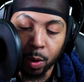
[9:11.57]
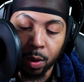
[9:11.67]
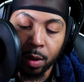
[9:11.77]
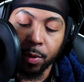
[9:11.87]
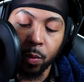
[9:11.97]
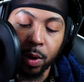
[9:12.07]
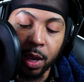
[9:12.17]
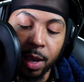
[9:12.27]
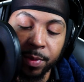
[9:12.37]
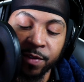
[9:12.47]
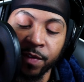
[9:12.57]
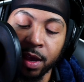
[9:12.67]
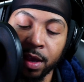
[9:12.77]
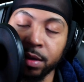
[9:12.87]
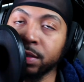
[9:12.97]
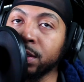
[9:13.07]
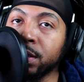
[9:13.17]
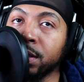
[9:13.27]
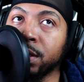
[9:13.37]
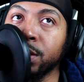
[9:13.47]
But what happened if I
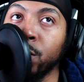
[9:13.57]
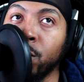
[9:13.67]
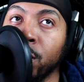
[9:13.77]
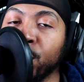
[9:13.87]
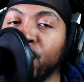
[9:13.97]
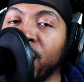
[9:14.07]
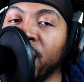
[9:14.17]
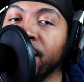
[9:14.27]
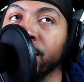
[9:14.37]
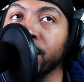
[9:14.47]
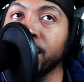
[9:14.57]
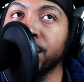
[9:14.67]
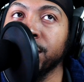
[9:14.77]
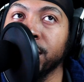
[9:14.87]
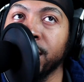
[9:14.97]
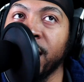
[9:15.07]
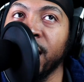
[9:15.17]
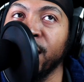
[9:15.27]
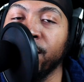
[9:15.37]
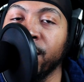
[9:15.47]
understood the word leverage at
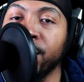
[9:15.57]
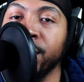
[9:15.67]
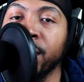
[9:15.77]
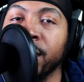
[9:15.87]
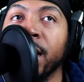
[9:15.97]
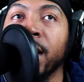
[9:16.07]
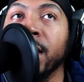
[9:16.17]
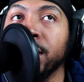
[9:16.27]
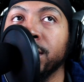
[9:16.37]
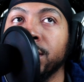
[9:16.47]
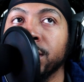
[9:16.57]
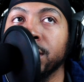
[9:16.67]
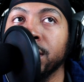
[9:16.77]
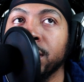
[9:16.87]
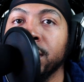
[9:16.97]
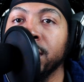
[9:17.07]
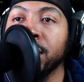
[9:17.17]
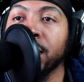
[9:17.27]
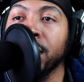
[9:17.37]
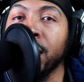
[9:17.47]
a very young age?
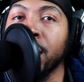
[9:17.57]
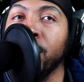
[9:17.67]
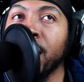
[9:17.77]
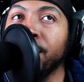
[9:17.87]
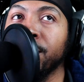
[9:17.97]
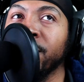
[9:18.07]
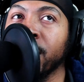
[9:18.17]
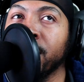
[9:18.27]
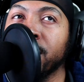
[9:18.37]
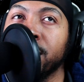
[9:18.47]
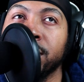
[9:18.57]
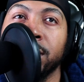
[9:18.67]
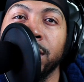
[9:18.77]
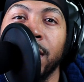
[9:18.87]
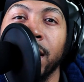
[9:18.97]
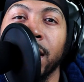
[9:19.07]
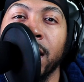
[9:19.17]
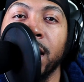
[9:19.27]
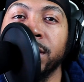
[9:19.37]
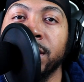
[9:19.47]
And what happened if I understood that
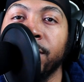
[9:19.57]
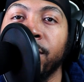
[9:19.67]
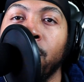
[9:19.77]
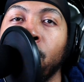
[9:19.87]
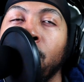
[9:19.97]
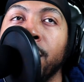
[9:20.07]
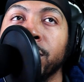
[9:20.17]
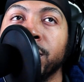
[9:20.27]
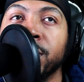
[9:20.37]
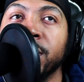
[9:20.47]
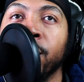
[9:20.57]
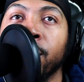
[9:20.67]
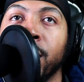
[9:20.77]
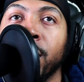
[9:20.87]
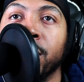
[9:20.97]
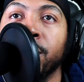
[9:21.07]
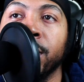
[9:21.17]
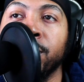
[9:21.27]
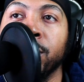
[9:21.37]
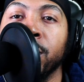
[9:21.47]
concept of 1% from 100
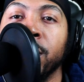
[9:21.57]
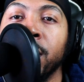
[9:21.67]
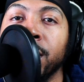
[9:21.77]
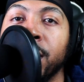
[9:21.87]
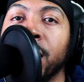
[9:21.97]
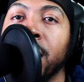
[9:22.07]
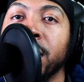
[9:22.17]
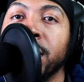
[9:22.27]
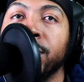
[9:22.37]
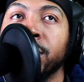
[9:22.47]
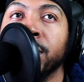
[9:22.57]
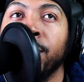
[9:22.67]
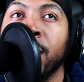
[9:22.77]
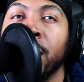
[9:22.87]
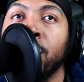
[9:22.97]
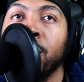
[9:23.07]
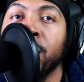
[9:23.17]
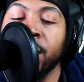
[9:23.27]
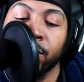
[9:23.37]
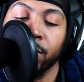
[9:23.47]
people, then 100% of my own effort?